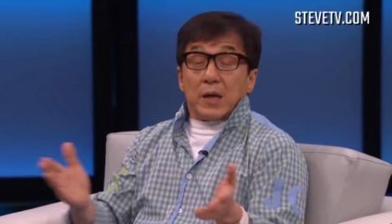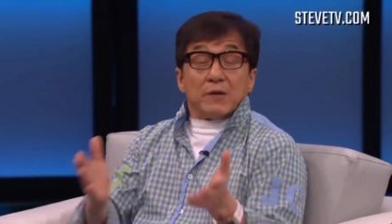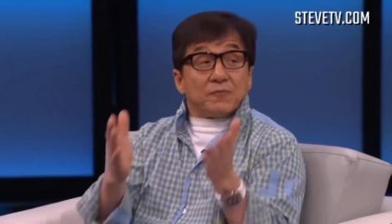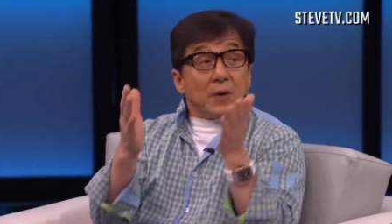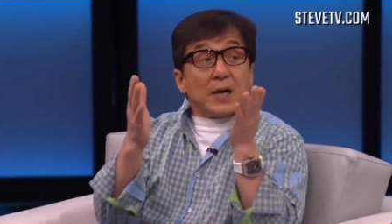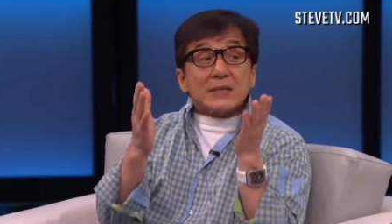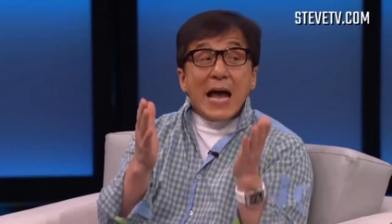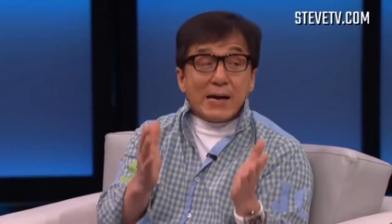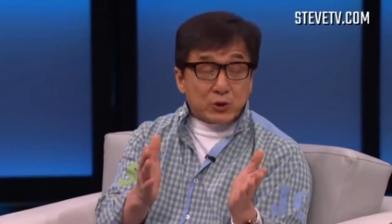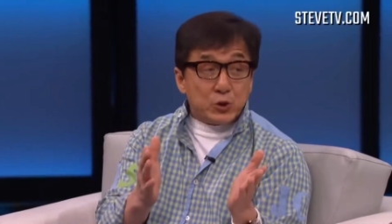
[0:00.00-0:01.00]
if as
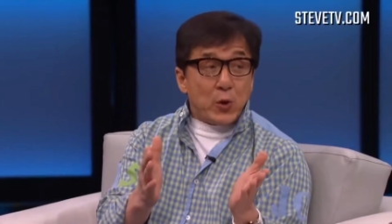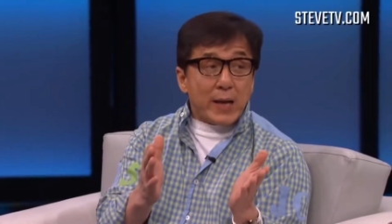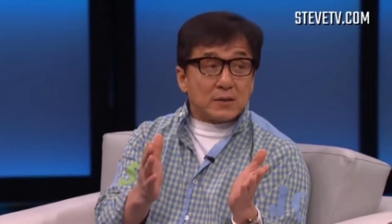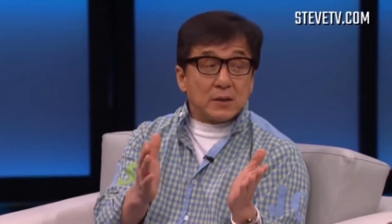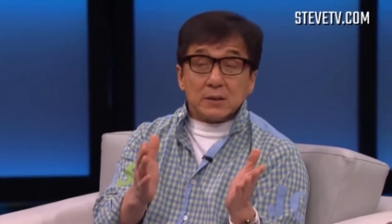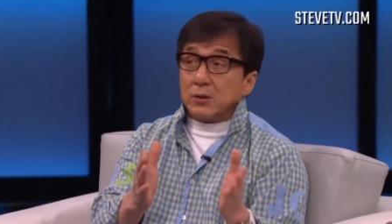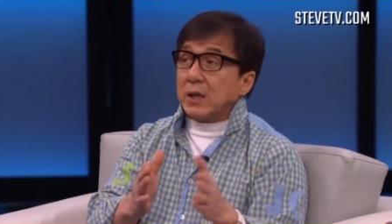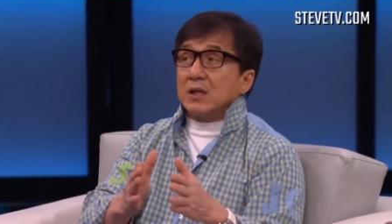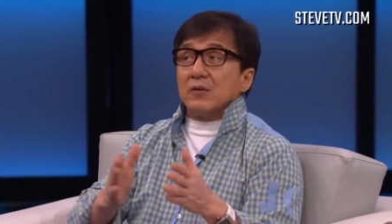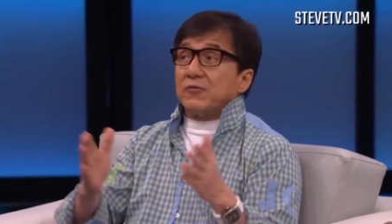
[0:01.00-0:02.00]
a true actor, you
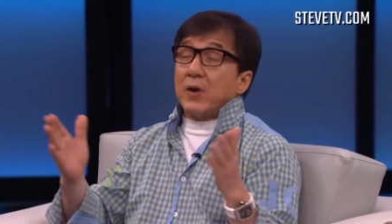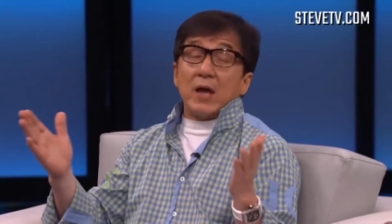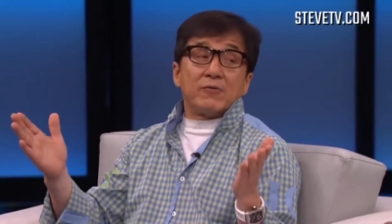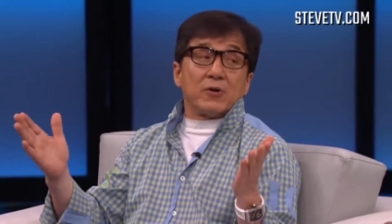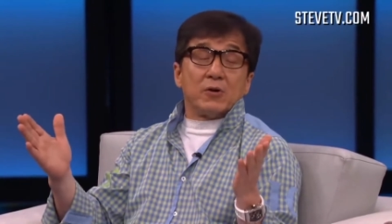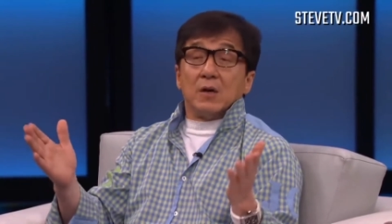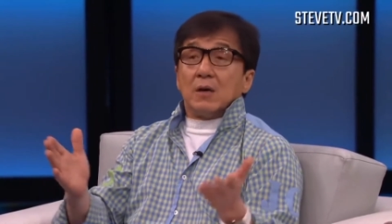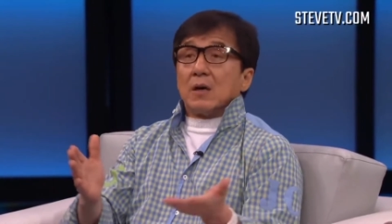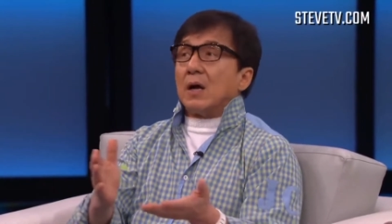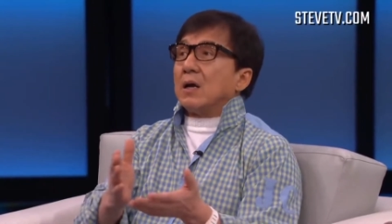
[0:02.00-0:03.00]
can live forever,
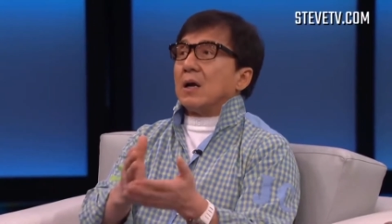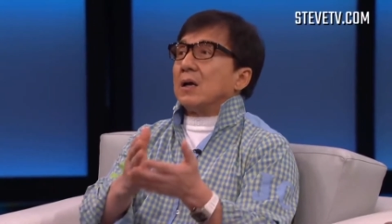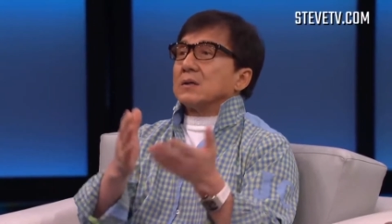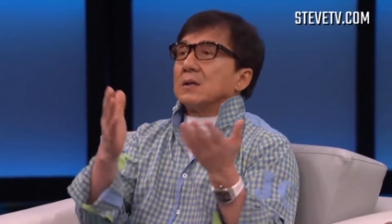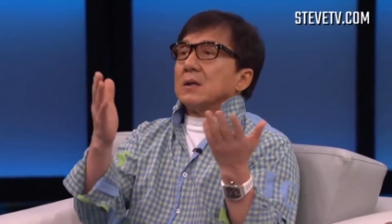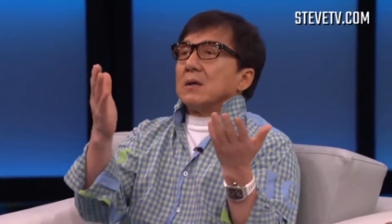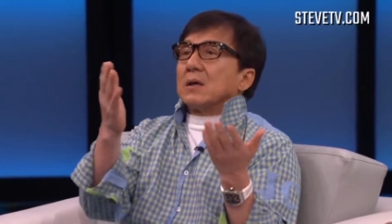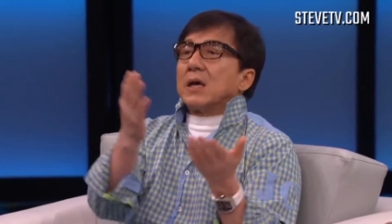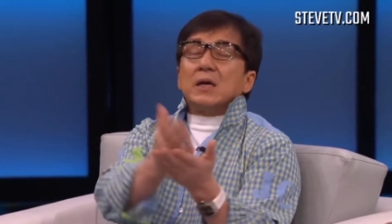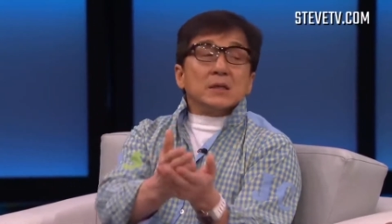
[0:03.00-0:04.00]
like like
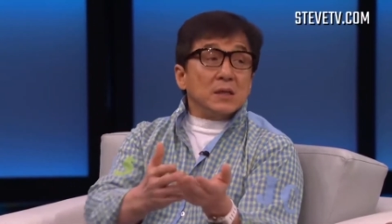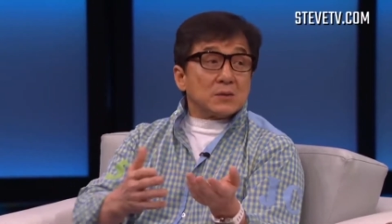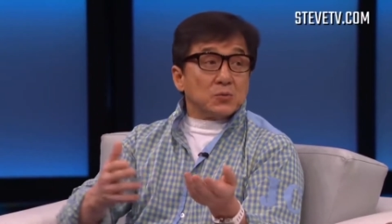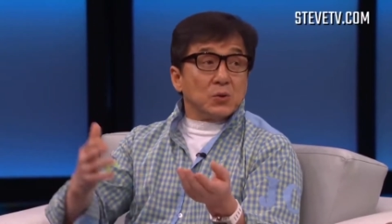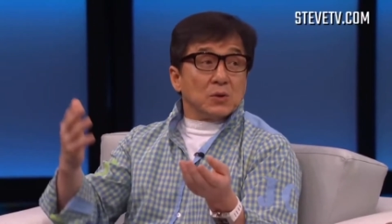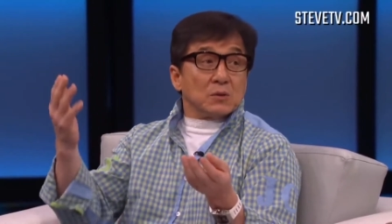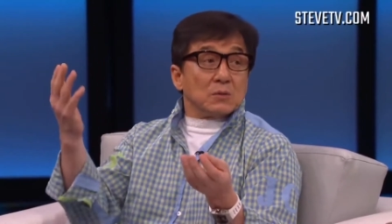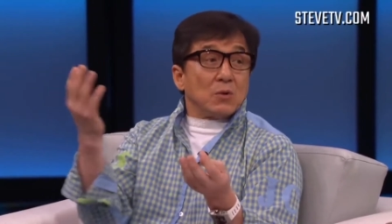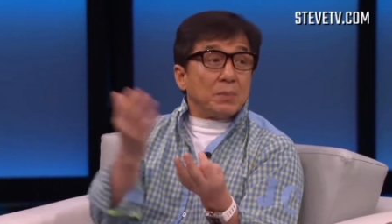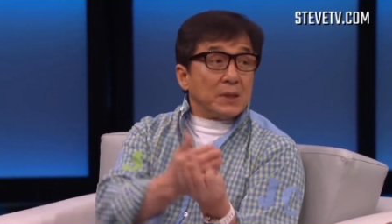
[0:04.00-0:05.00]
Clint Eastwood,
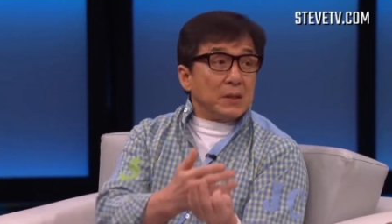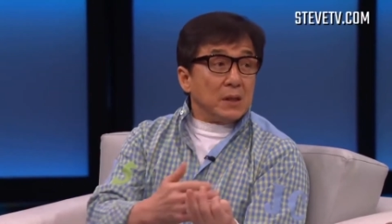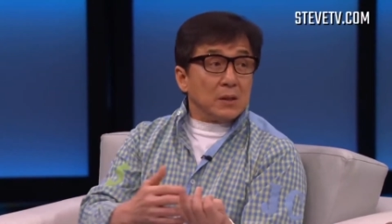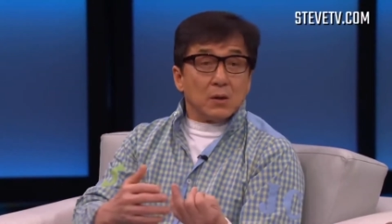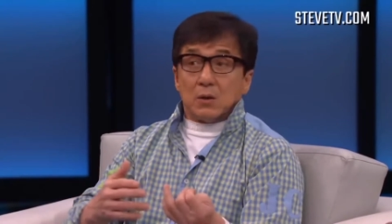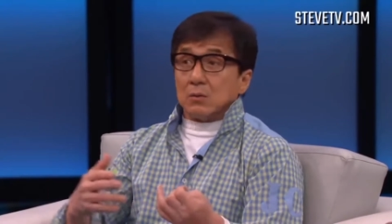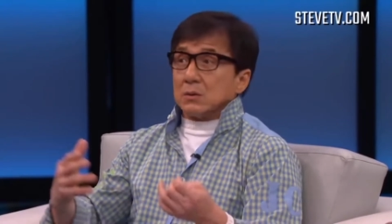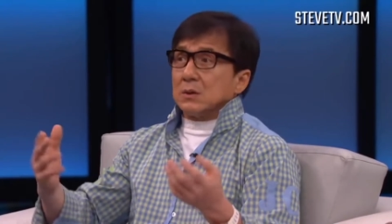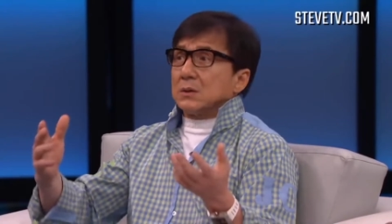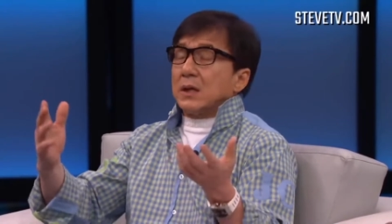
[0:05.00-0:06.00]
Robert De
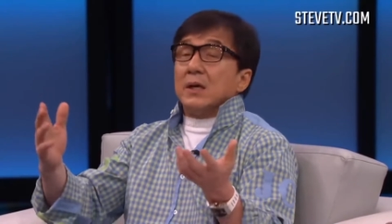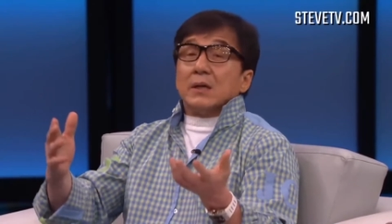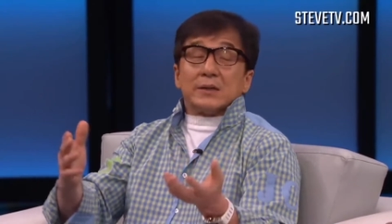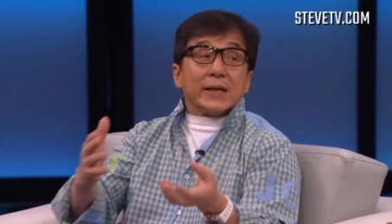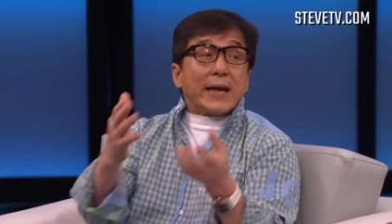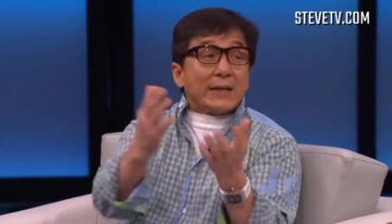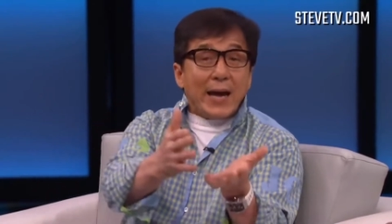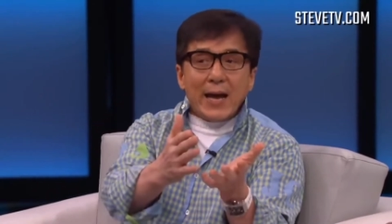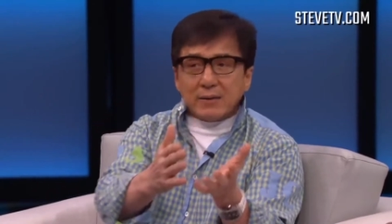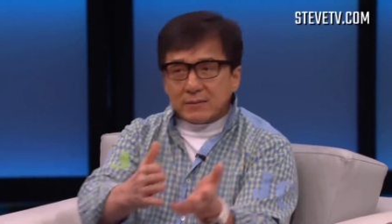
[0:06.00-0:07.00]
Niro, they, they, they can
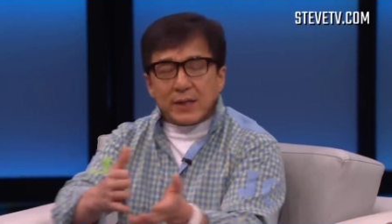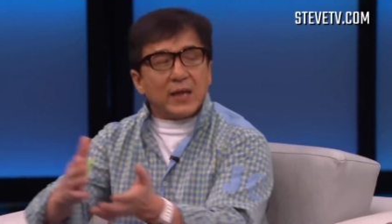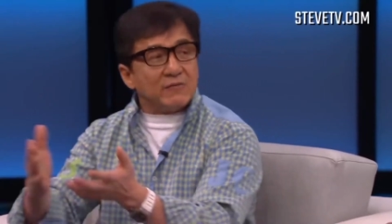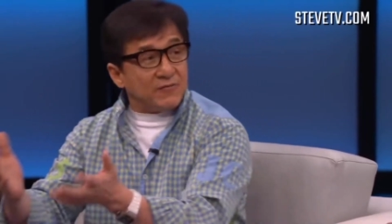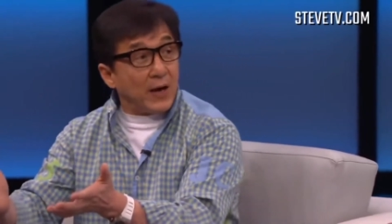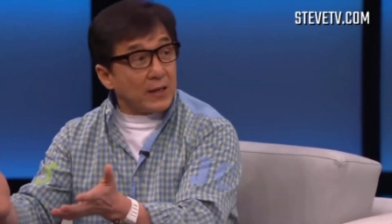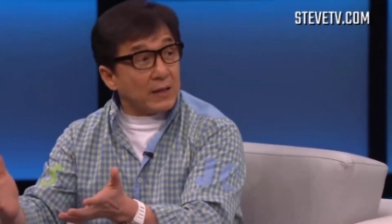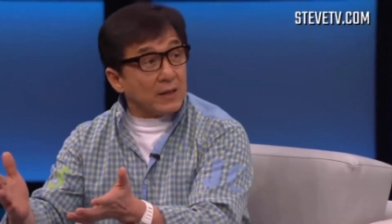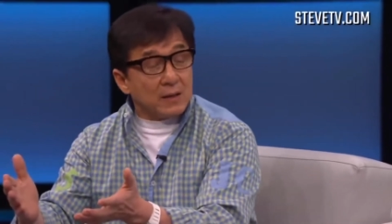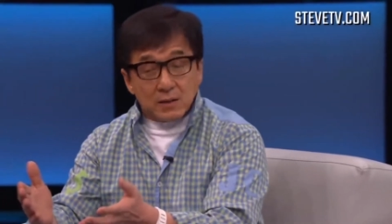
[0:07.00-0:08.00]
act, they can fight,
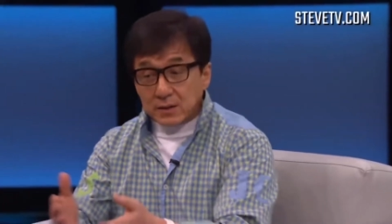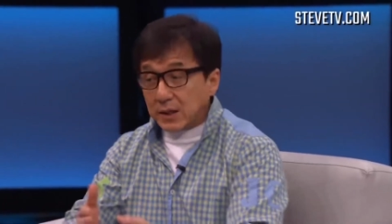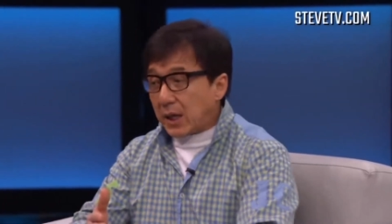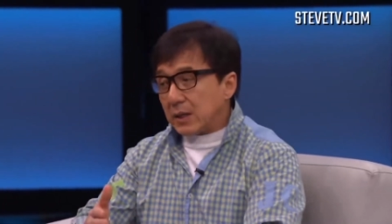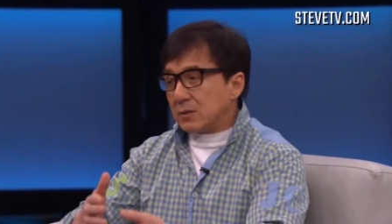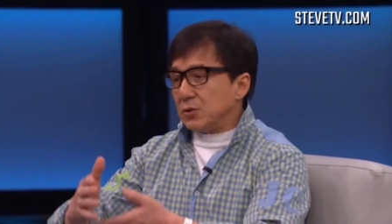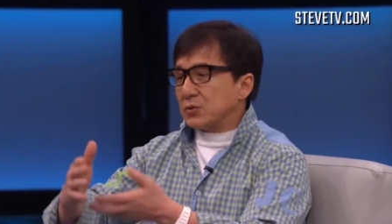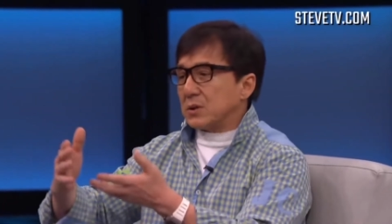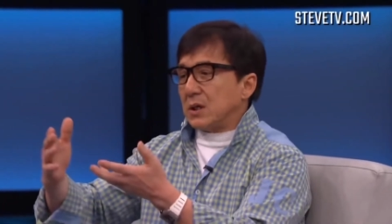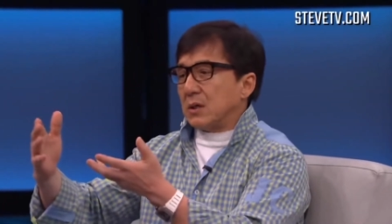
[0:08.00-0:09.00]
they can
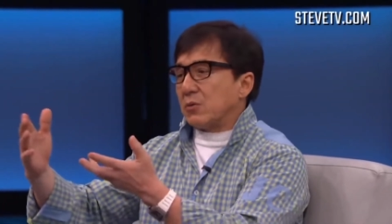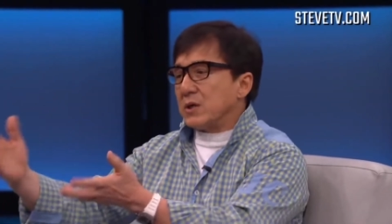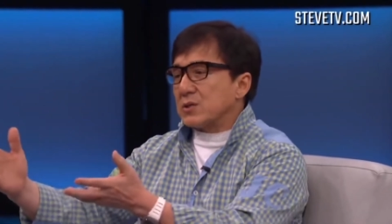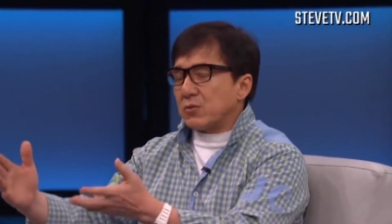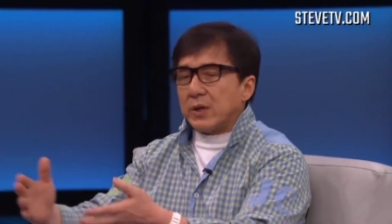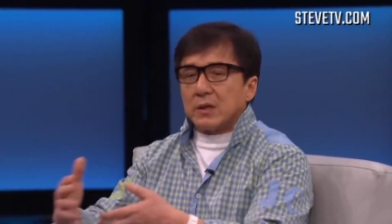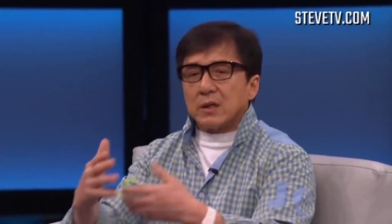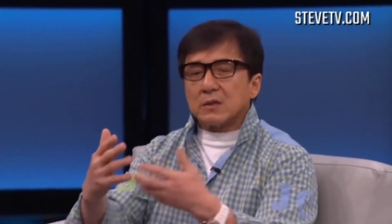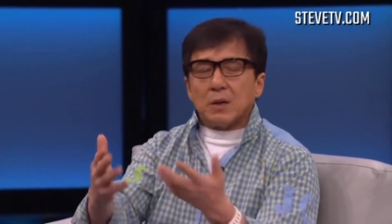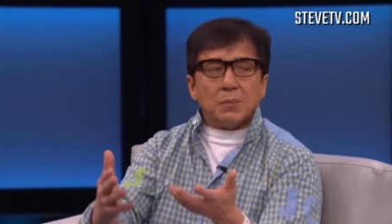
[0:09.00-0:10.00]
use a green screen,
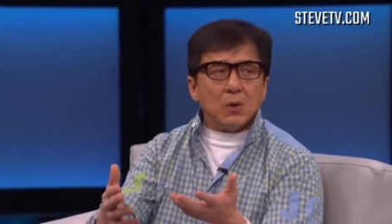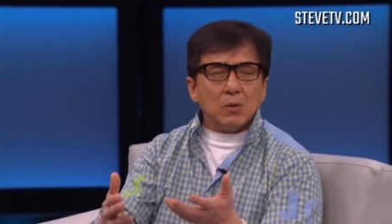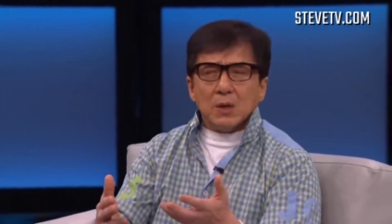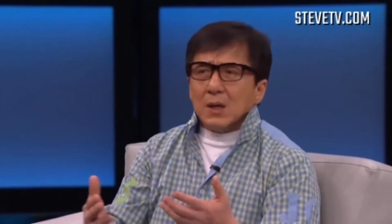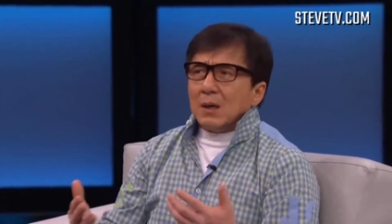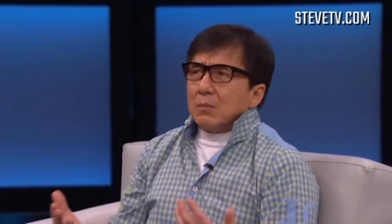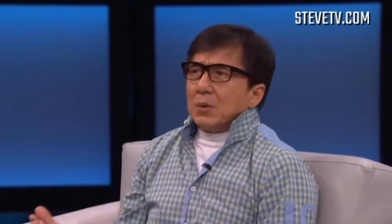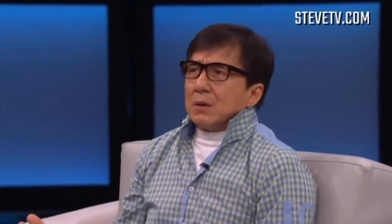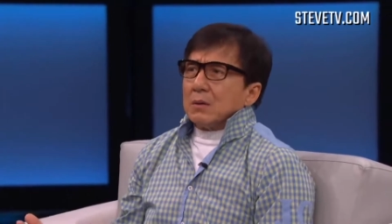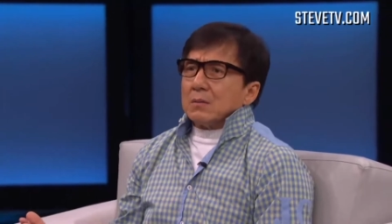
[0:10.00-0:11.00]
a double. Yeah.
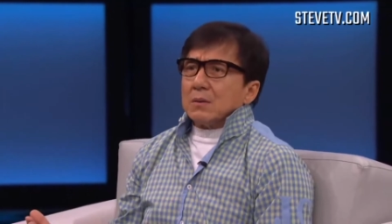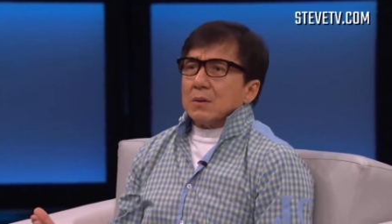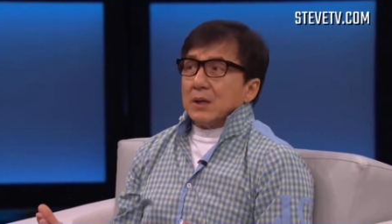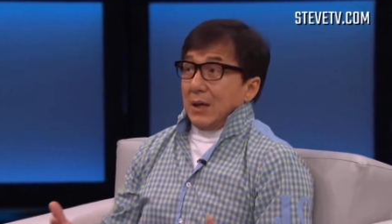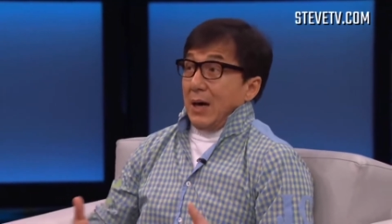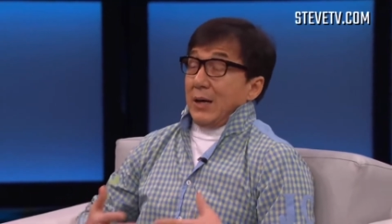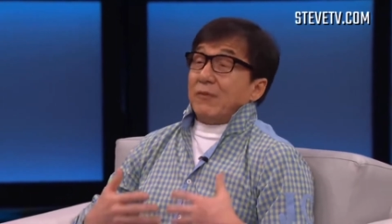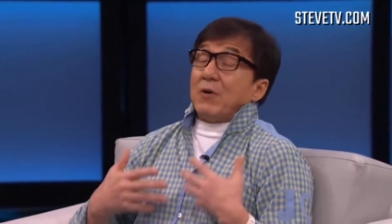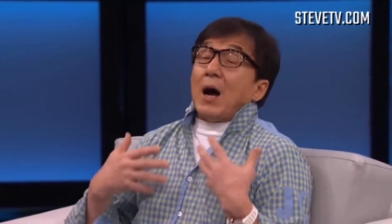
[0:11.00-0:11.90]
But if